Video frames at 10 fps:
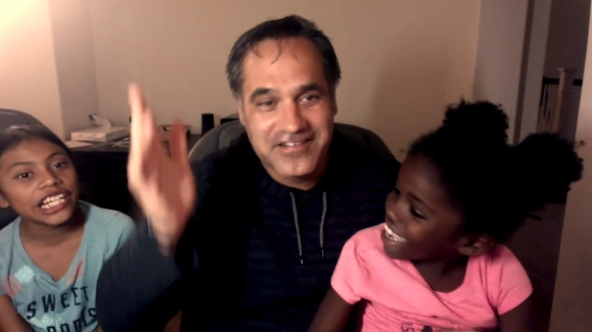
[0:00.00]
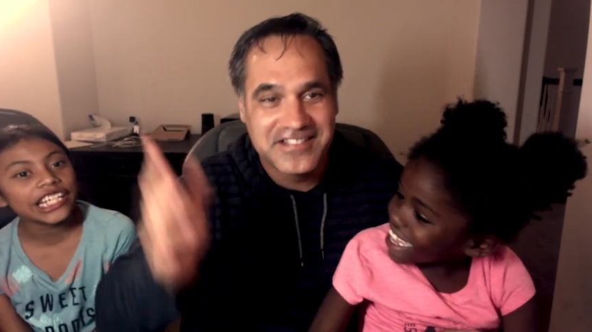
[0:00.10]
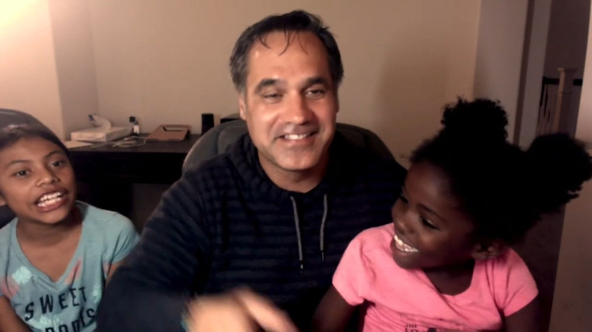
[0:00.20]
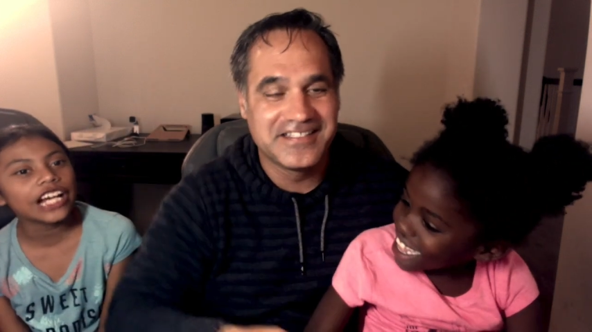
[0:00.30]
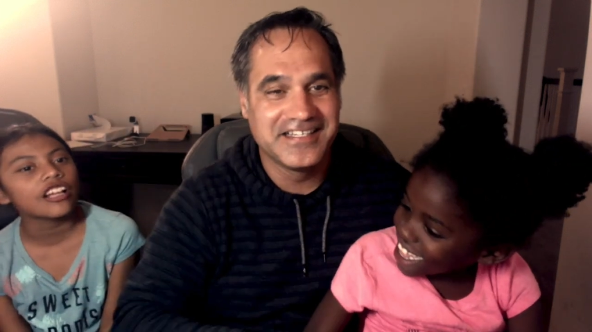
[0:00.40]
Speaker 1: Did
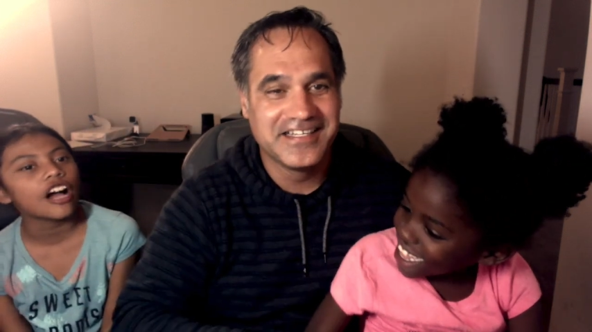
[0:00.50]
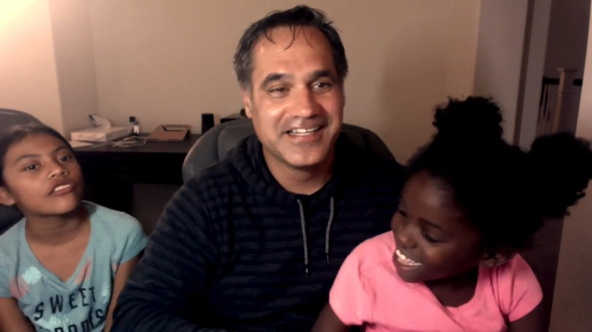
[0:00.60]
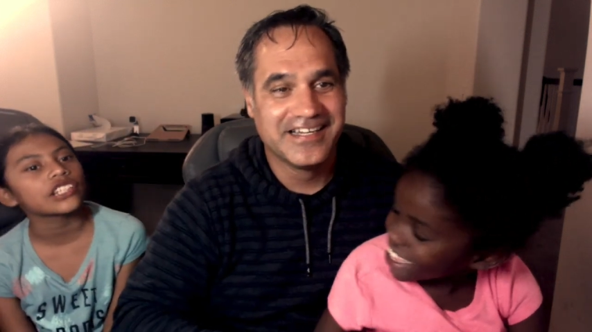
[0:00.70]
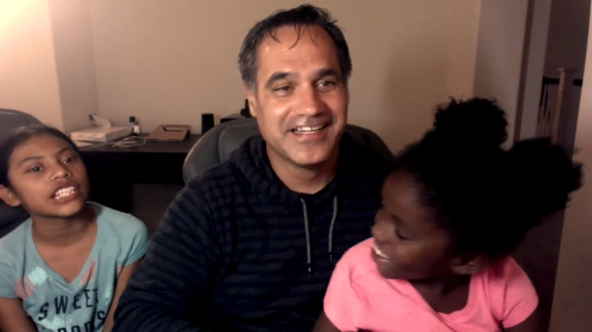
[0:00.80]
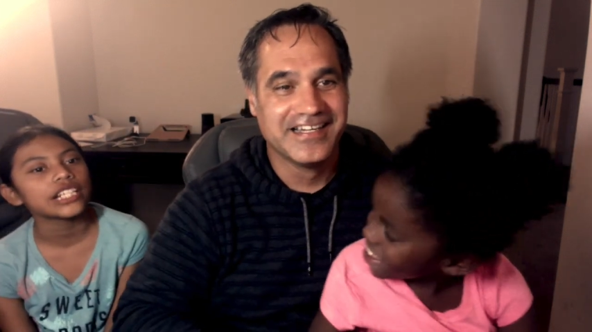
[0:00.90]
you get kicked off
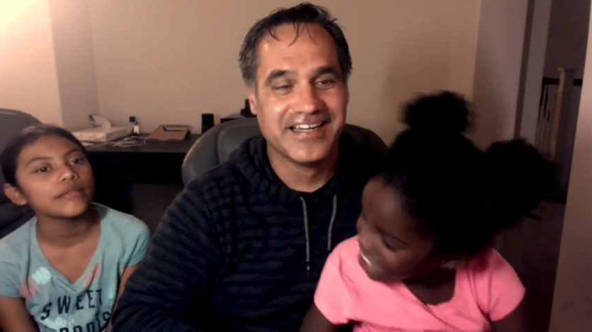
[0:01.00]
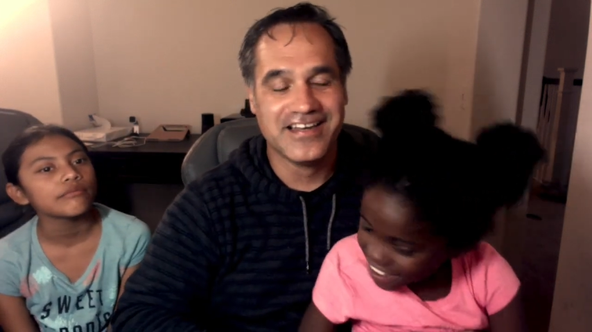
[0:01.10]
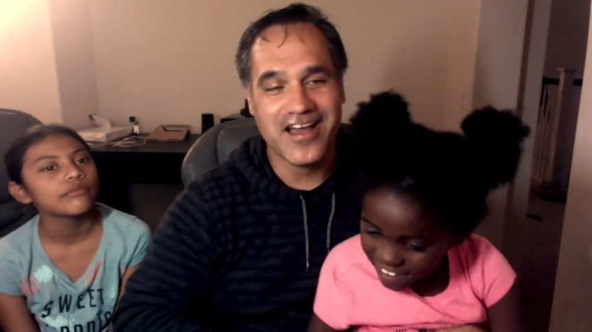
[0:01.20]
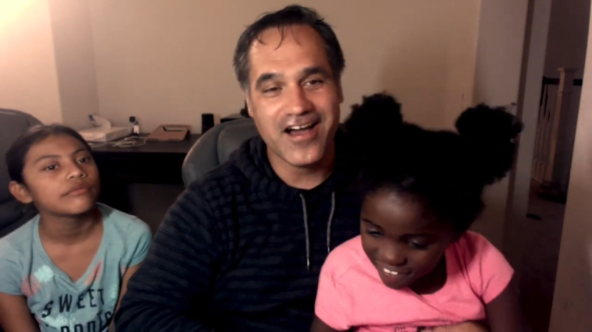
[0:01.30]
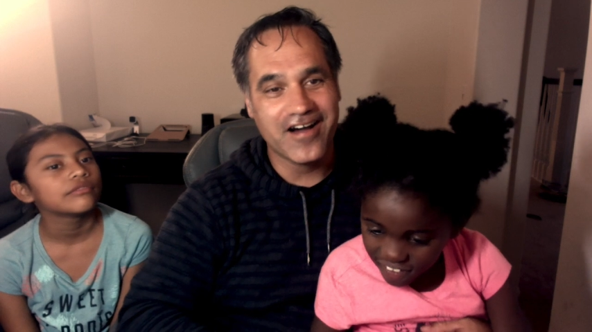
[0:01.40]
the team?
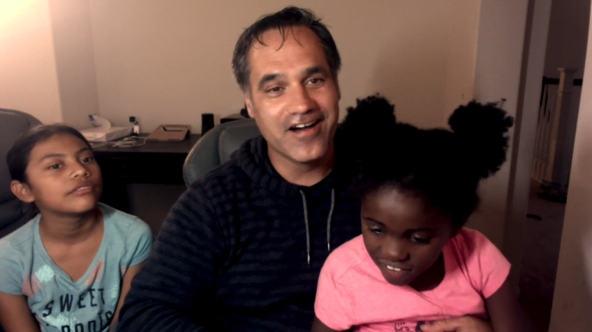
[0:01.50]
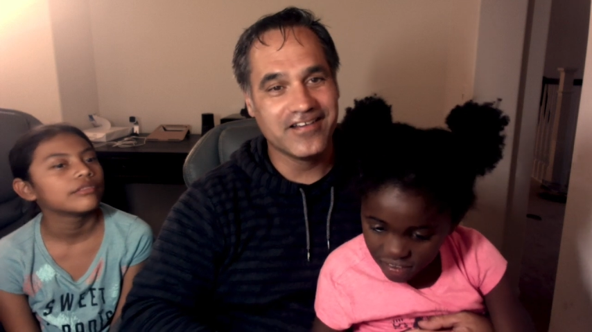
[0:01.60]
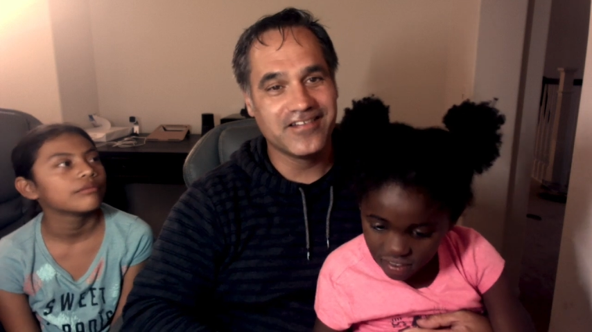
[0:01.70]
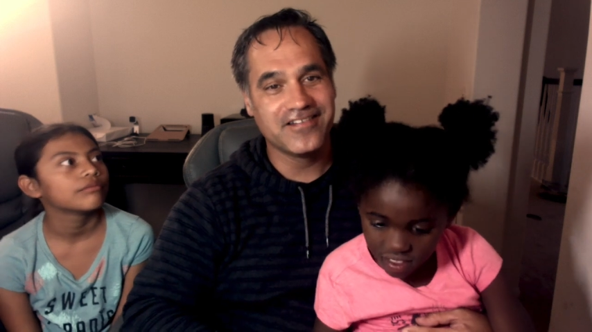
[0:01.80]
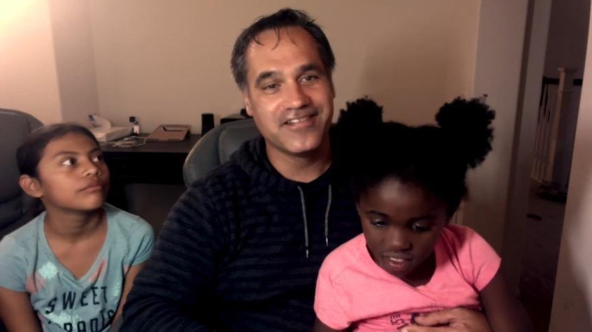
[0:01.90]

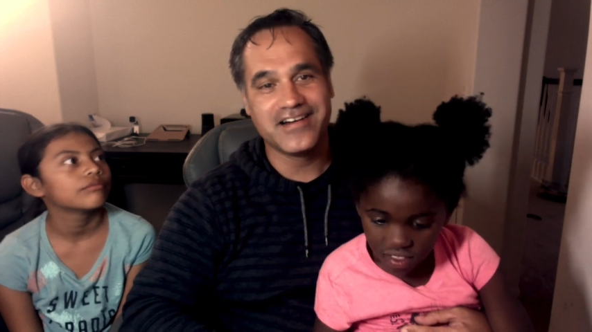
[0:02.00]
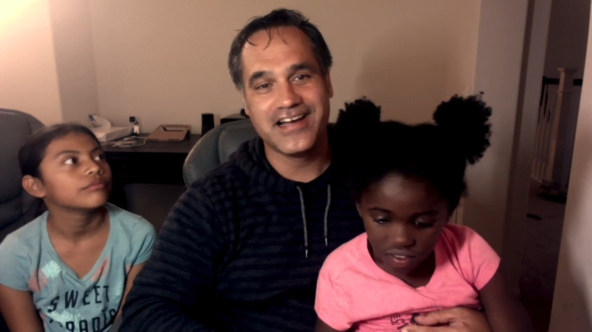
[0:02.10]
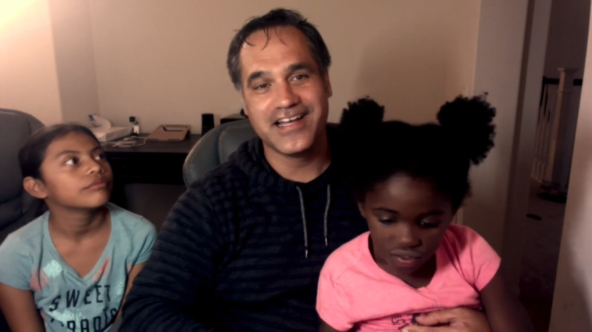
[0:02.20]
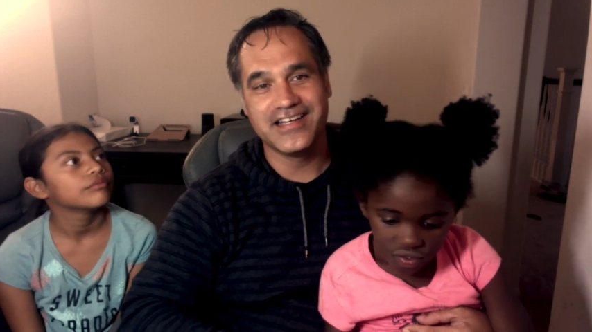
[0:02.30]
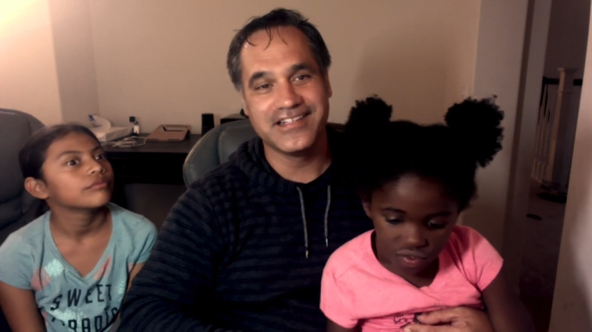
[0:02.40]
No,
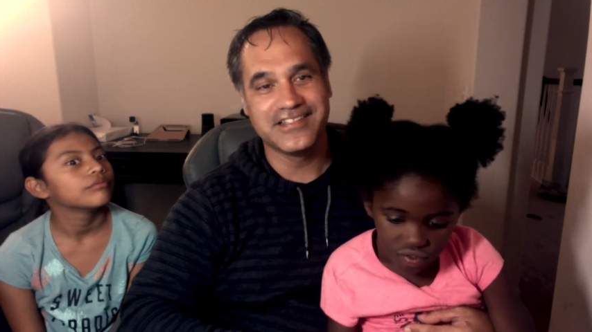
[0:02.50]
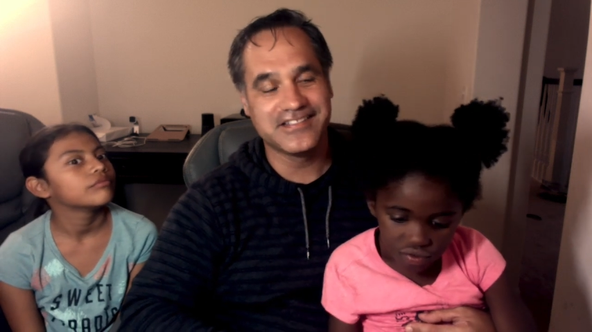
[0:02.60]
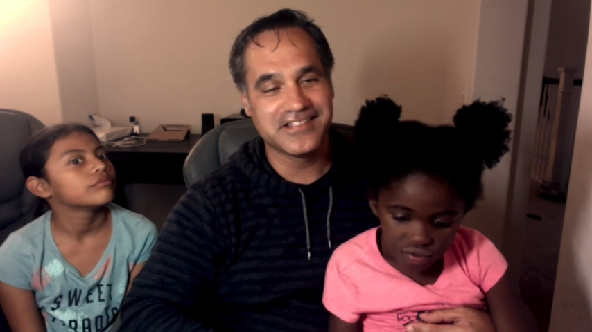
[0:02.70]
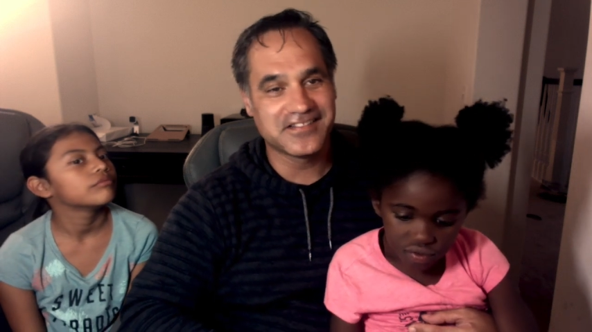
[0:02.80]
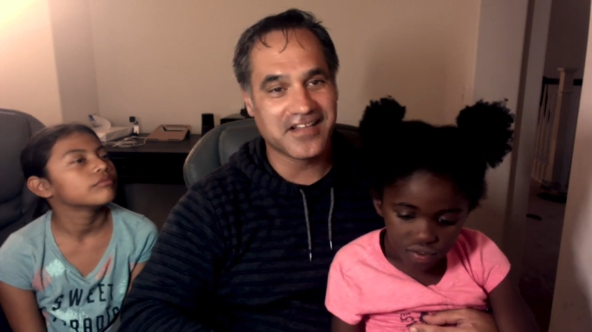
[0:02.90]
I
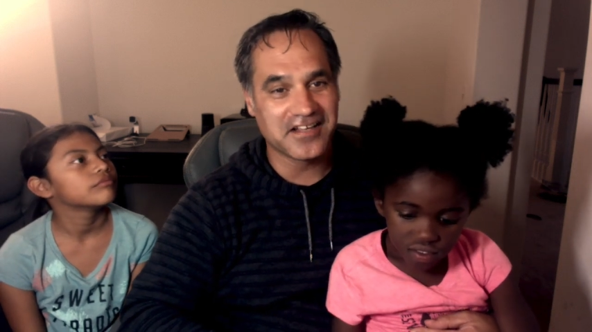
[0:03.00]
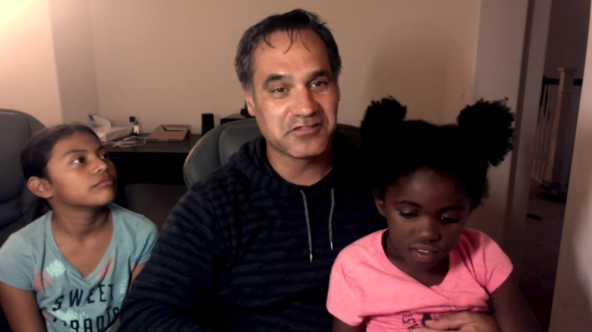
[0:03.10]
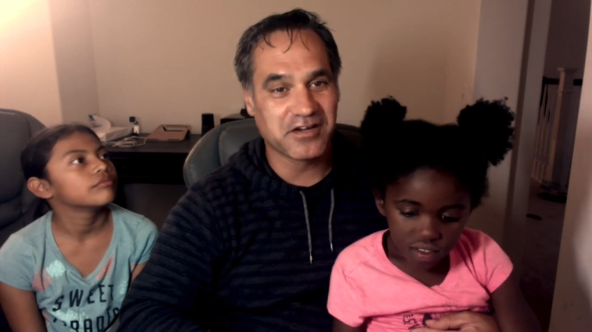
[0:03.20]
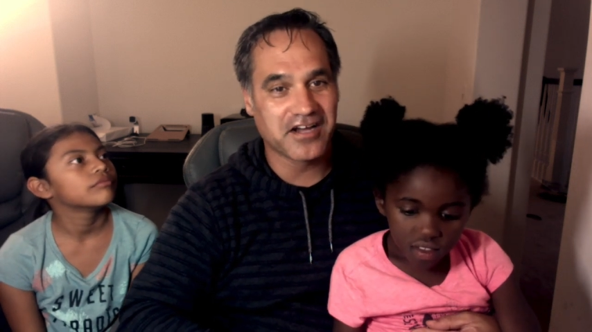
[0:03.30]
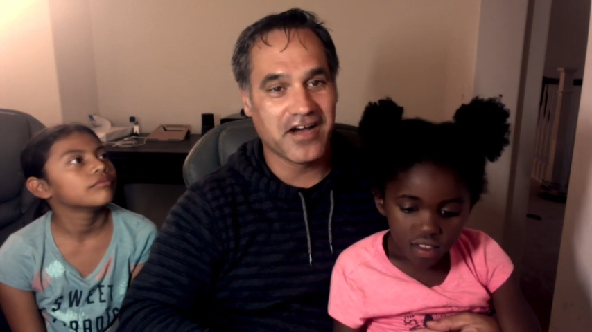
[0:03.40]
just lost
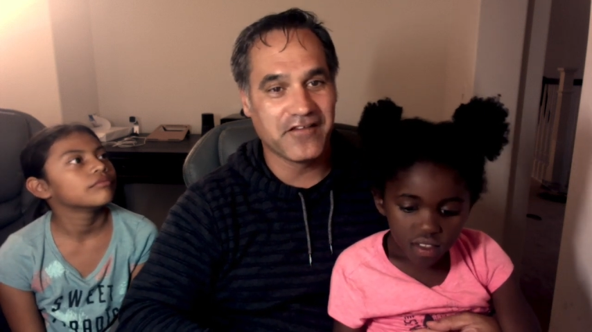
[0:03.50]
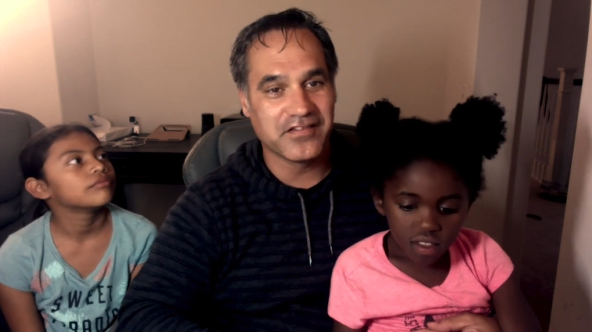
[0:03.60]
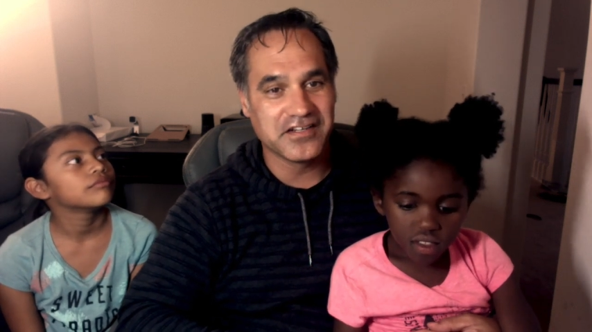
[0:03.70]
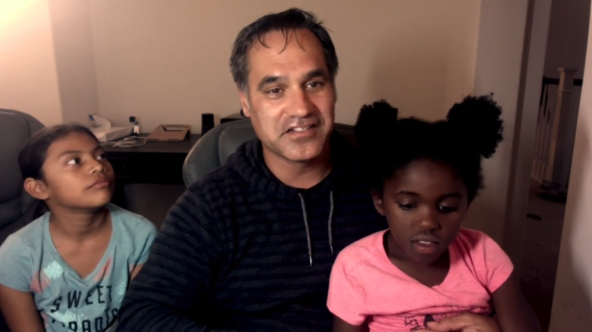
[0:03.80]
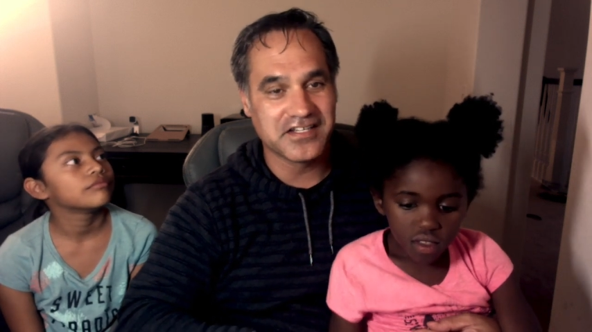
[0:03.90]
my
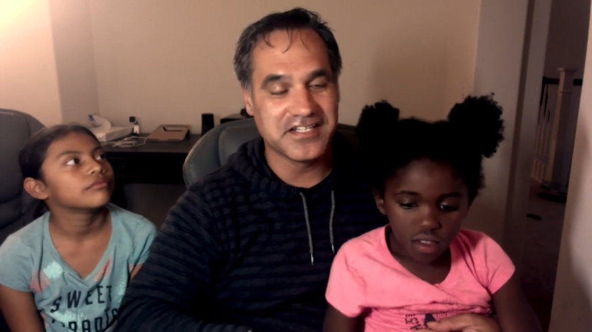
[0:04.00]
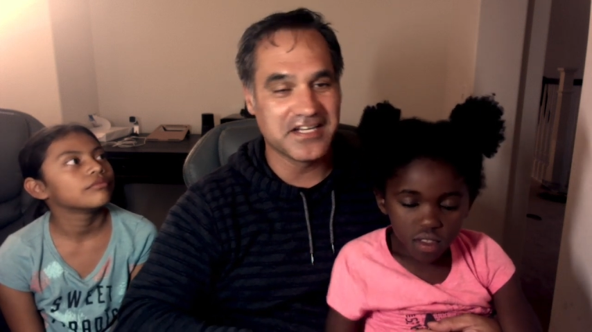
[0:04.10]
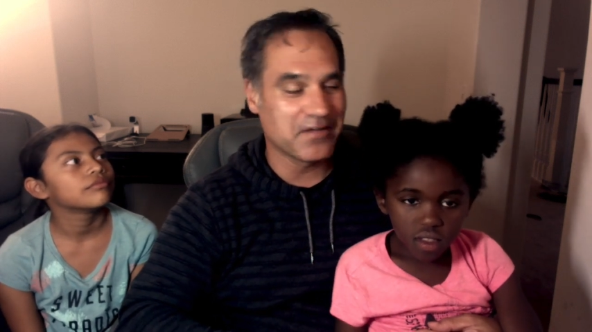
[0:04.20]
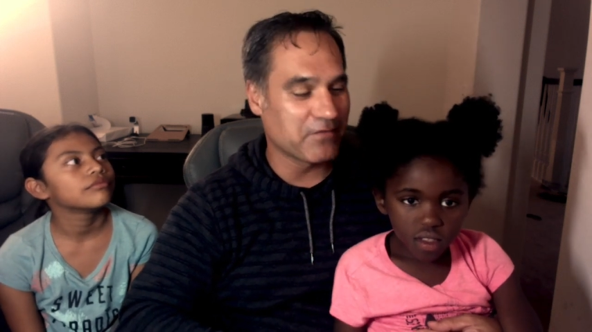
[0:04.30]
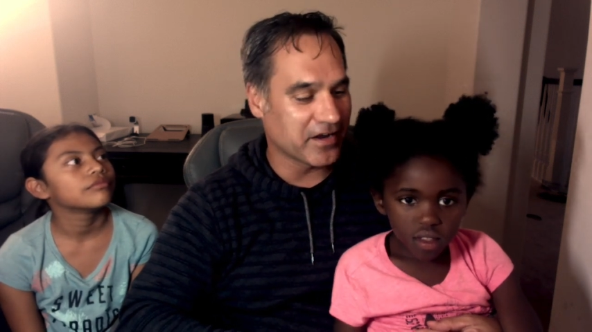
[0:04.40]
confidence and didn't
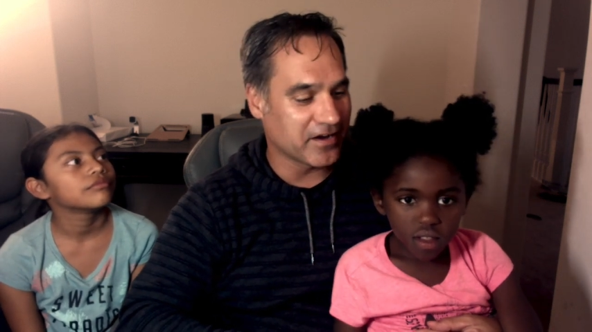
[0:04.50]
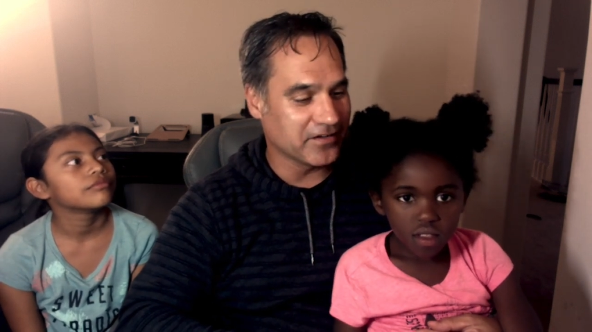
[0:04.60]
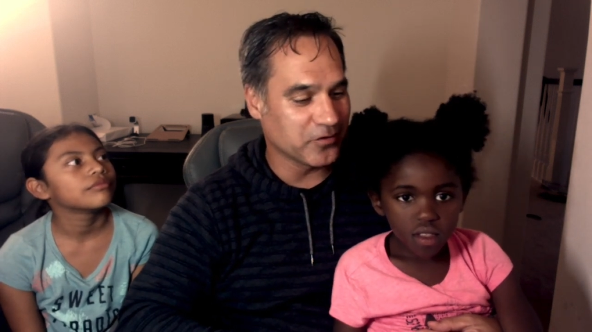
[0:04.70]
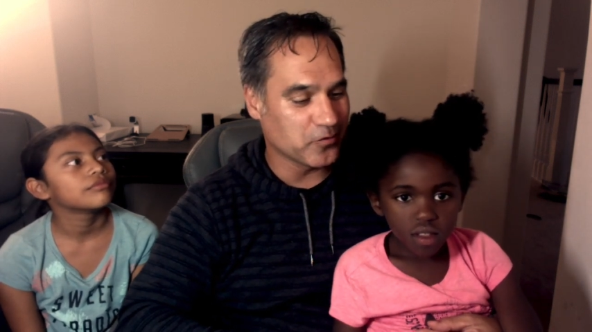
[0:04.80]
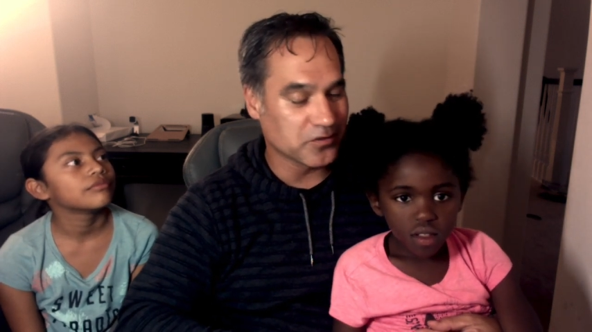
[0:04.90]
get back on
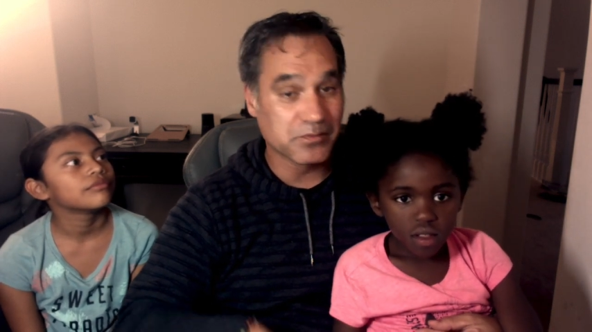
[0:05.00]
the horse.